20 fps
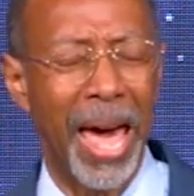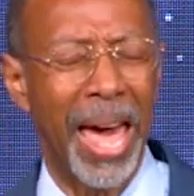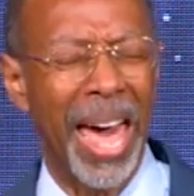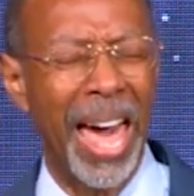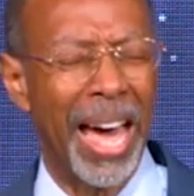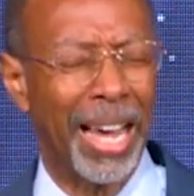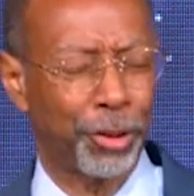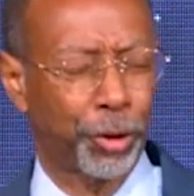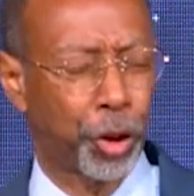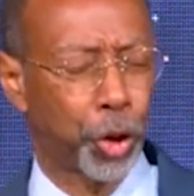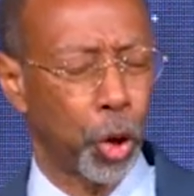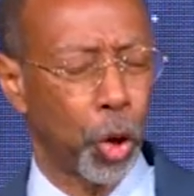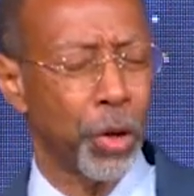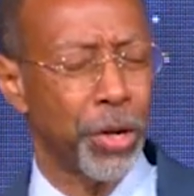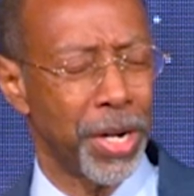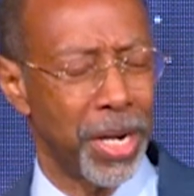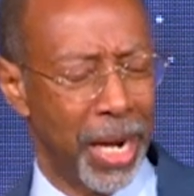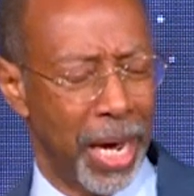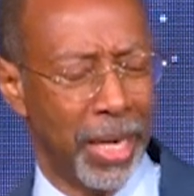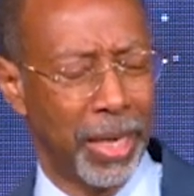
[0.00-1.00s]
at your
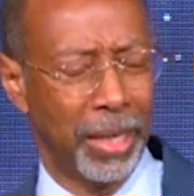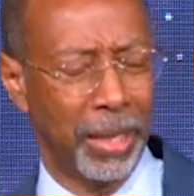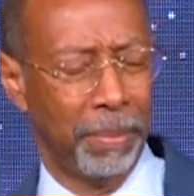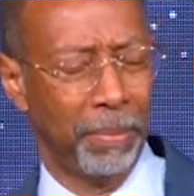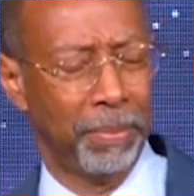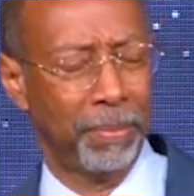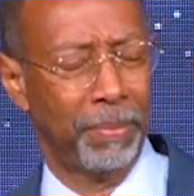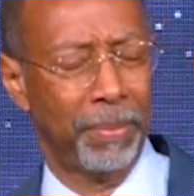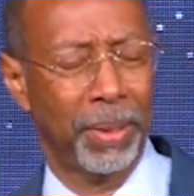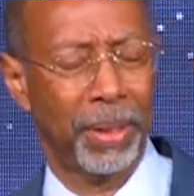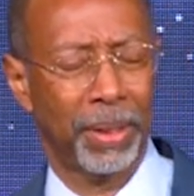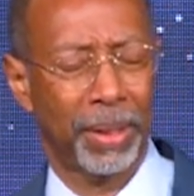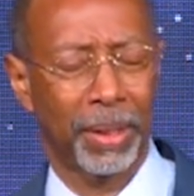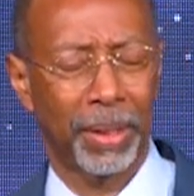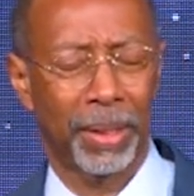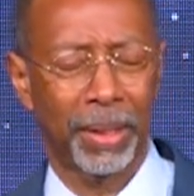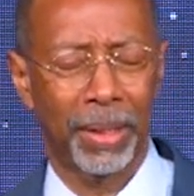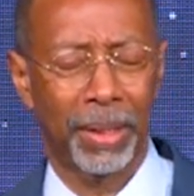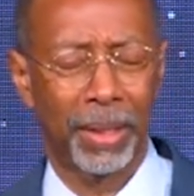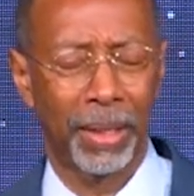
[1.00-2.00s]
name,
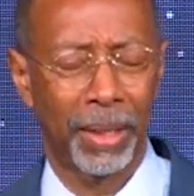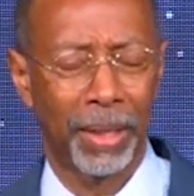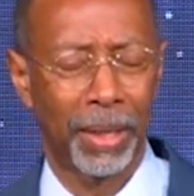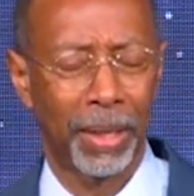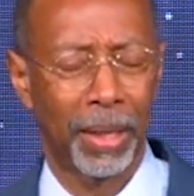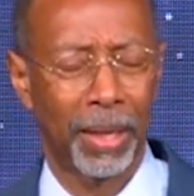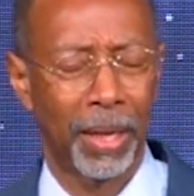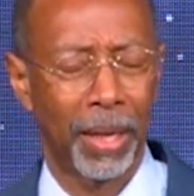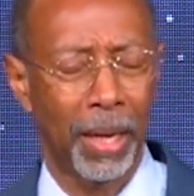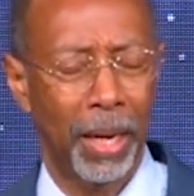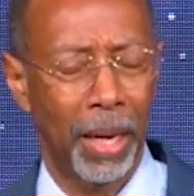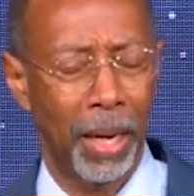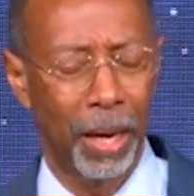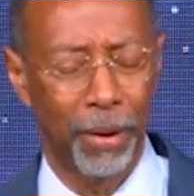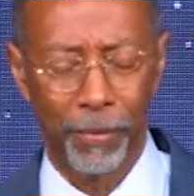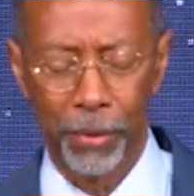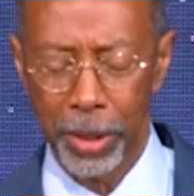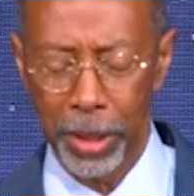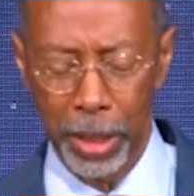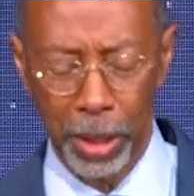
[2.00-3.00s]

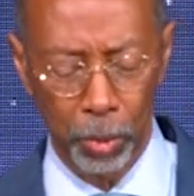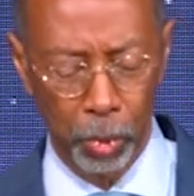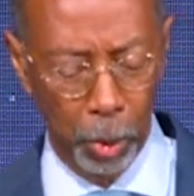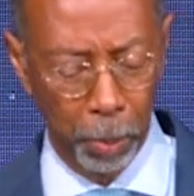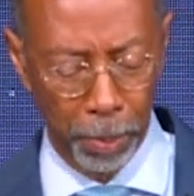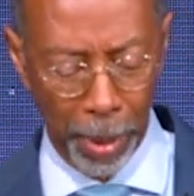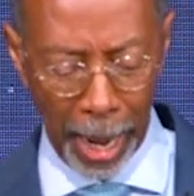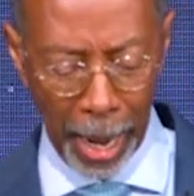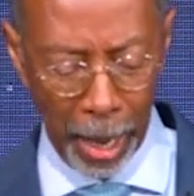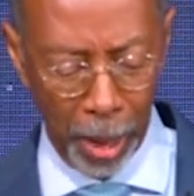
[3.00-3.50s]
every knee will bow.